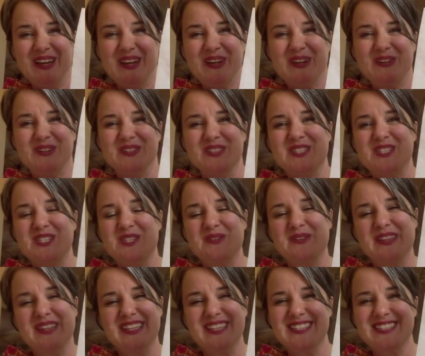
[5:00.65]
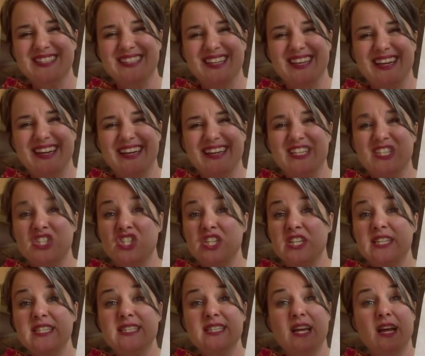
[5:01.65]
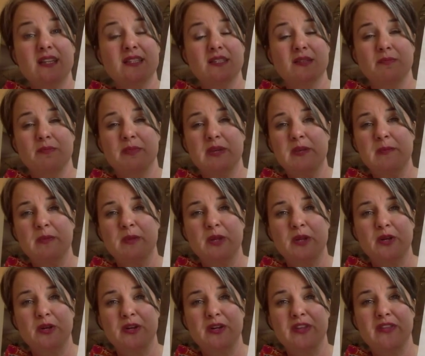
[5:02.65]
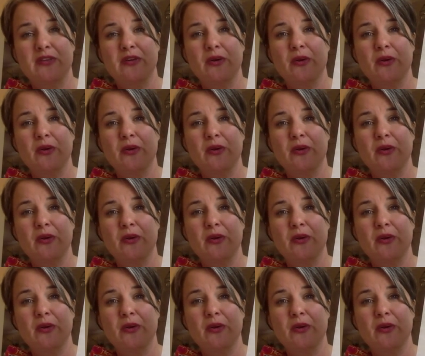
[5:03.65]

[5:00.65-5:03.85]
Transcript: who is doing this leg, and she's got some people underneath